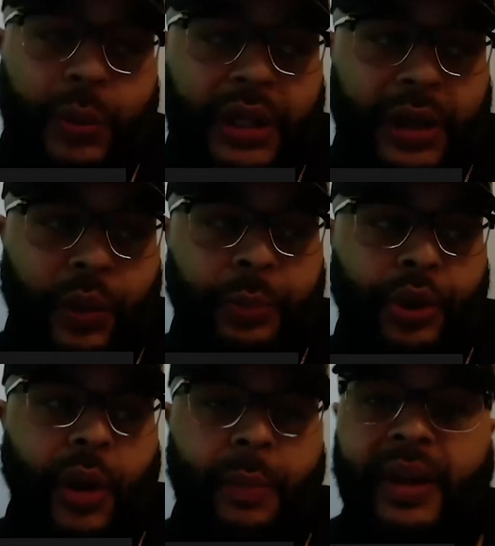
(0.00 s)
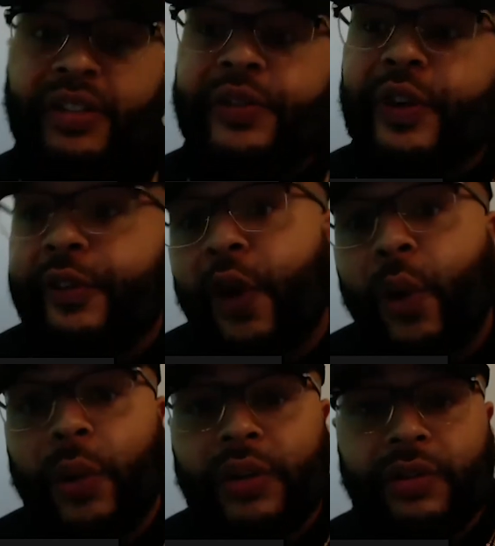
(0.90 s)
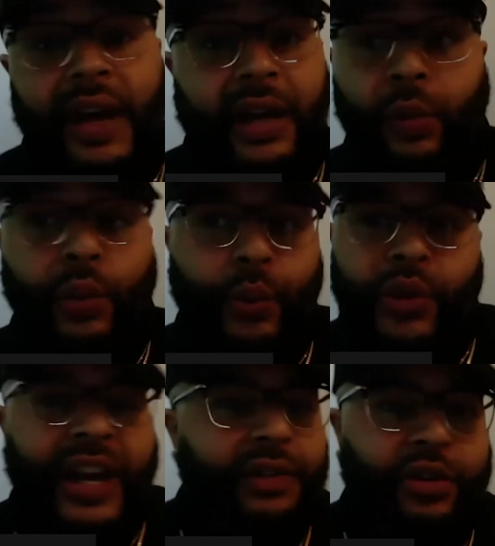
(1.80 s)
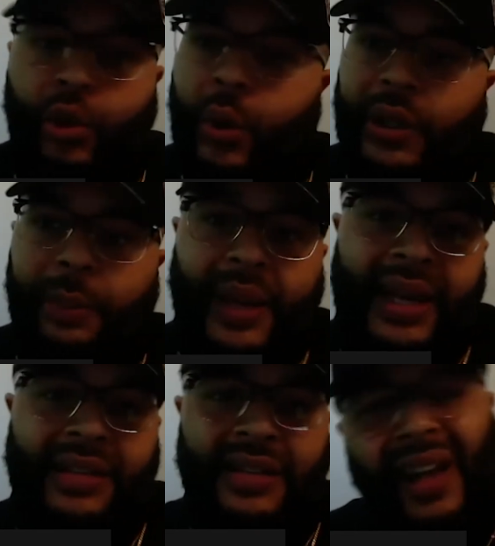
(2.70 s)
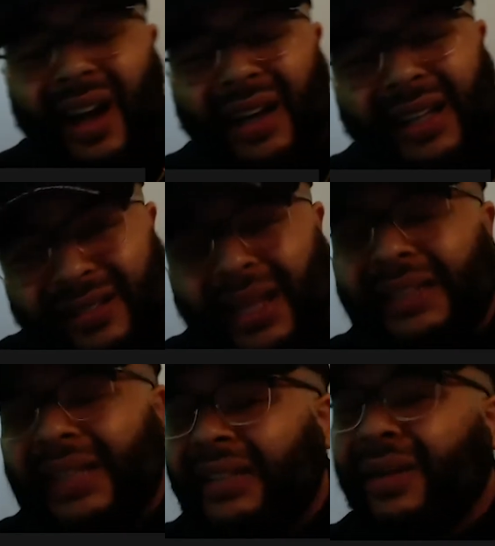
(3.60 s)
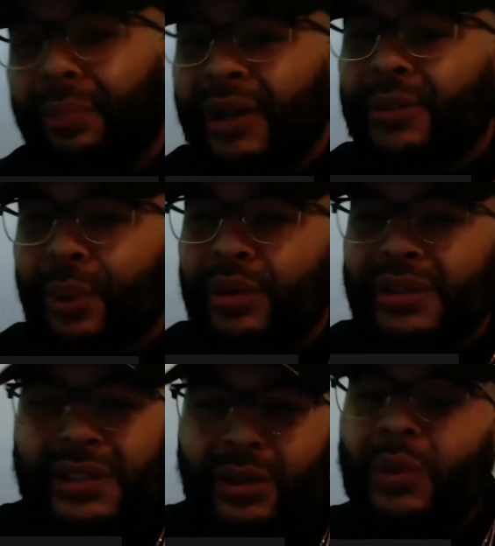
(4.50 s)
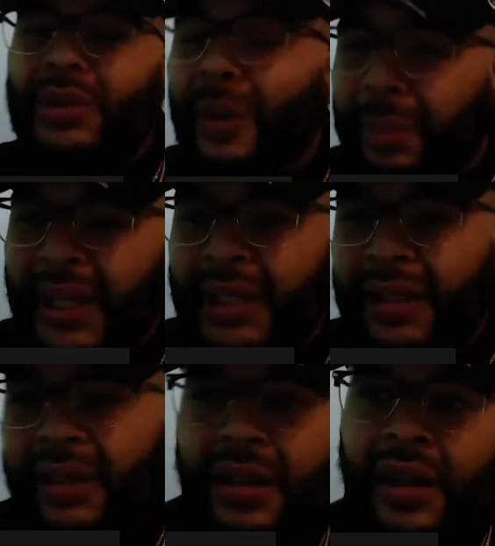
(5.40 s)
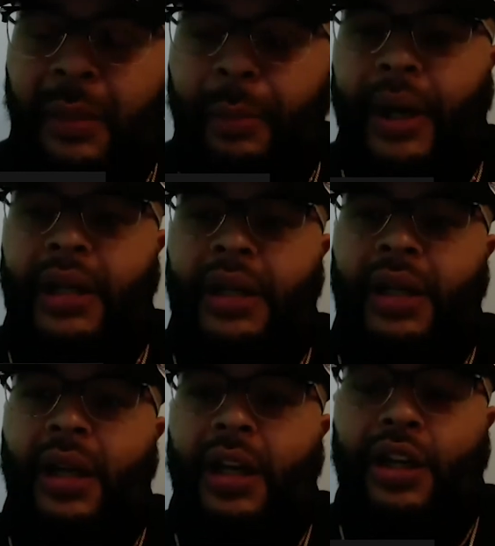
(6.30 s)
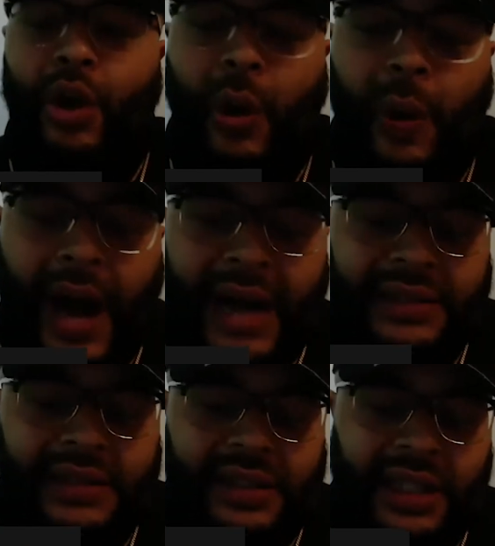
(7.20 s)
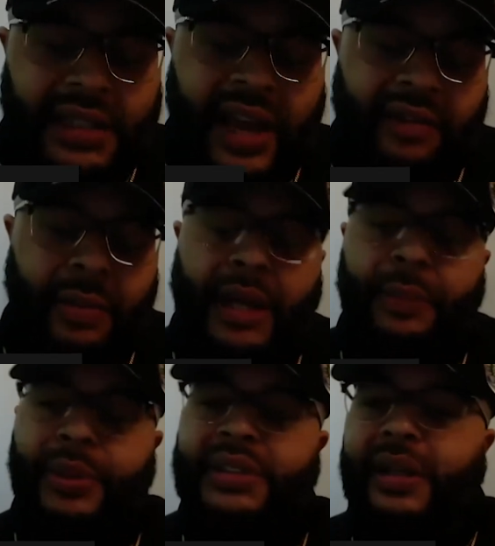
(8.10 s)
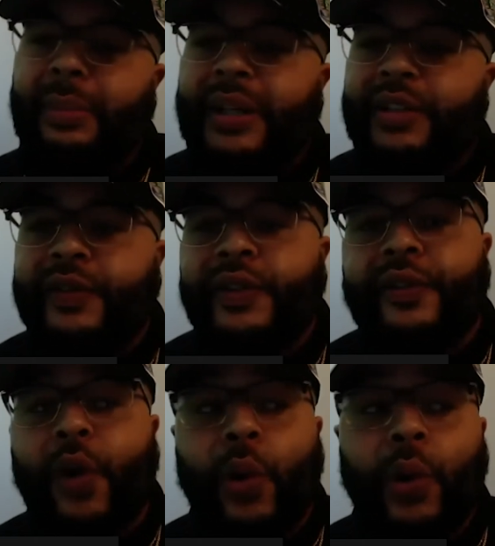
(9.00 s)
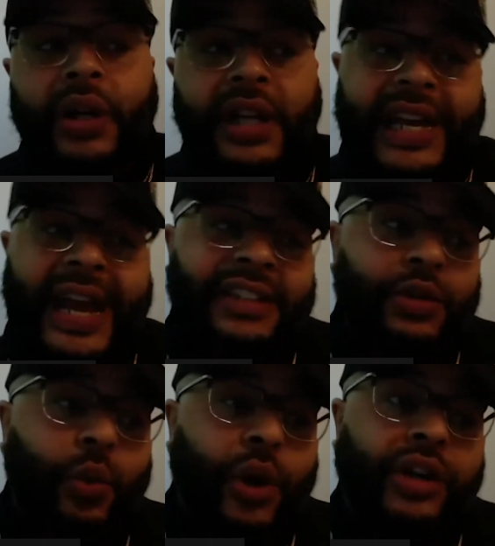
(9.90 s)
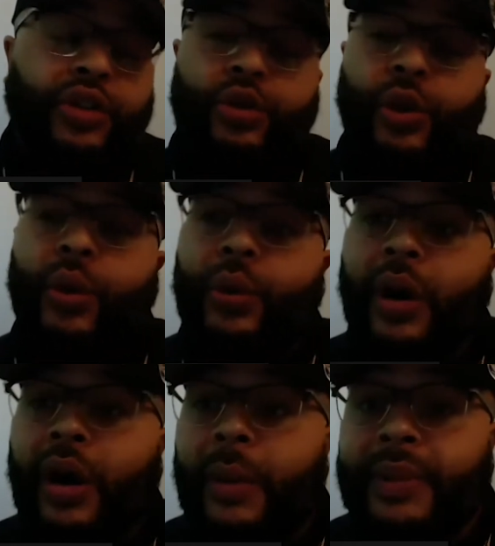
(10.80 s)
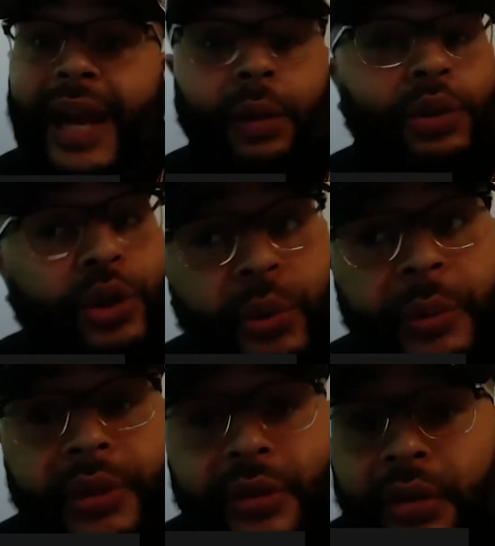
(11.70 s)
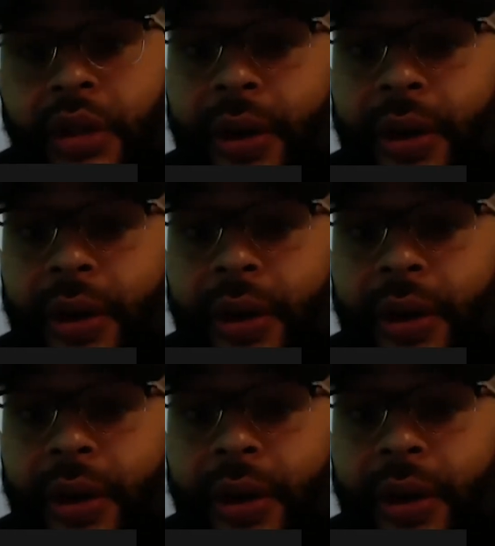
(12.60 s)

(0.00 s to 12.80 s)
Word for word: media, we put our best foot forward, right? Mm-hmm. We're never showing the pains unless you're like that depressed person that's always complaining. But, you know, I just think that everybody puts their best foot forward, and I just wanted to show that I was human, you